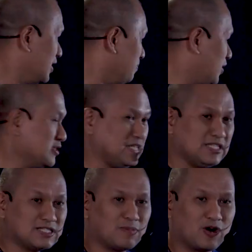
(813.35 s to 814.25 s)
because it
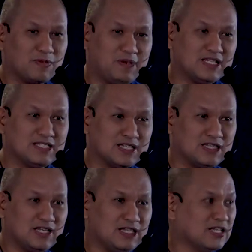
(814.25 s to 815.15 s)
is a more basic
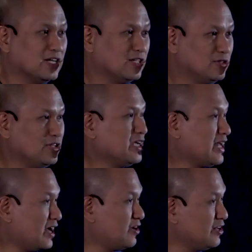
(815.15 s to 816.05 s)
need, doon
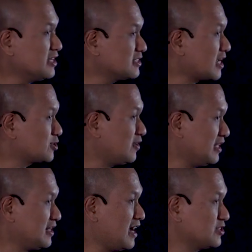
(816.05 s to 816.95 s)
nagkakaroon ng sexual
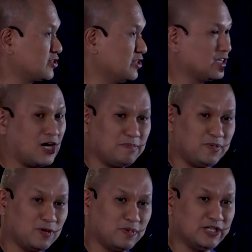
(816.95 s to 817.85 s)
attraction come
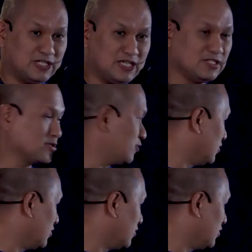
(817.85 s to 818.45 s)
puberty. So,